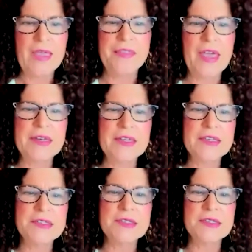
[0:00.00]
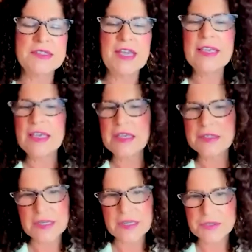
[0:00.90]
that is
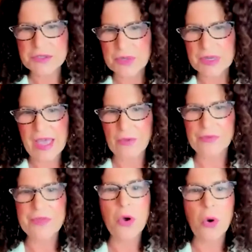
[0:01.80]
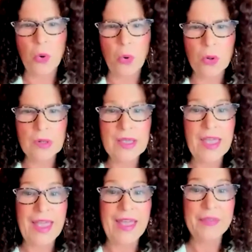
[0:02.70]
taking into account the whole
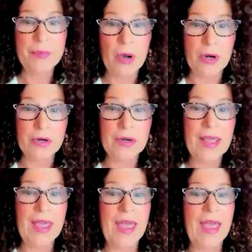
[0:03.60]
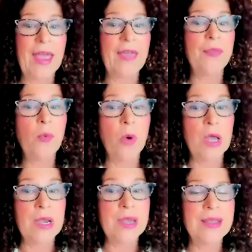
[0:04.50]
and the part and the
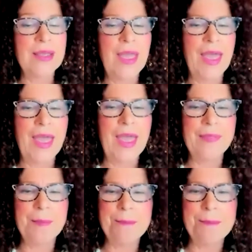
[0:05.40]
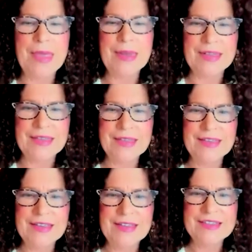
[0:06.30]
one and the many.
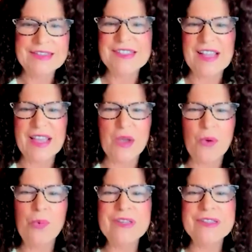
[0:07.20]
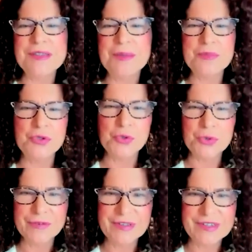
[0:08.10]
This is like a wisdom
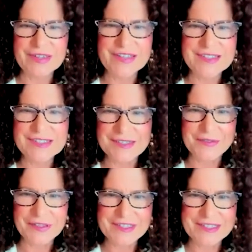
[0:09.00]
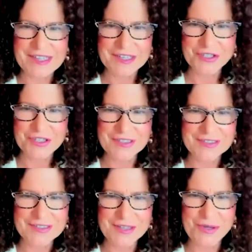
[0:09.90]
driven civilization.
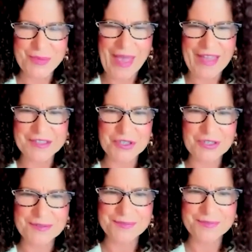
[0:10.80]
Can you imagine?